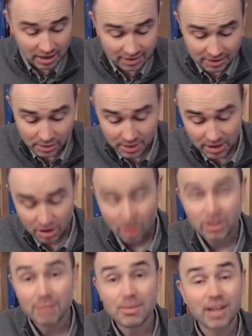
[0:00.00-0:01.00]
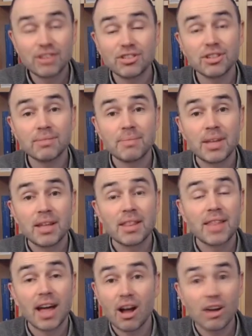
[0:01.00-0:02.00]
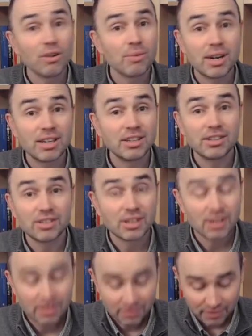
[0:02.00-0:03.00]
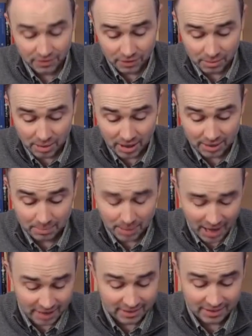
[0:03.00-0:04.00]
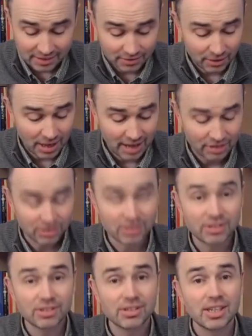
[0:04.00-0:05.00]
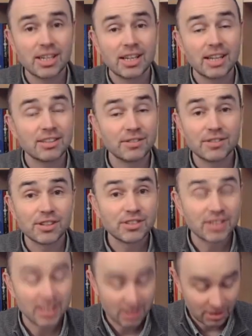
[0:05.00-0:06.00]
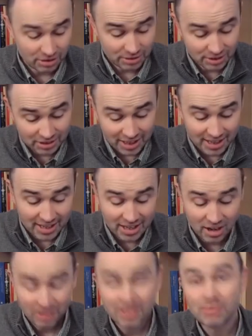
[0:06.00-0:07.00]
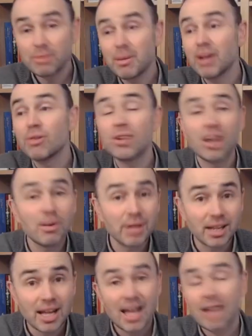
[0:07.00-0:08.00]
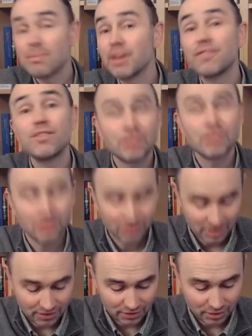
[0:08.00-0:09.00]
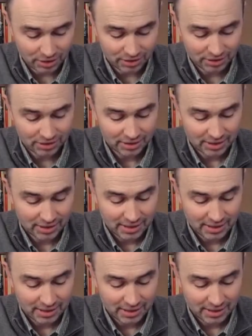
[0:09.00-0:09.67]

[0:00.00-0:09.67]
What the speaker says: deal with the condemnation that I already deserve for my past sinful actions. That's the first thing it can't do. And secondly, it can't deal with my ongoing and my future sinfulness.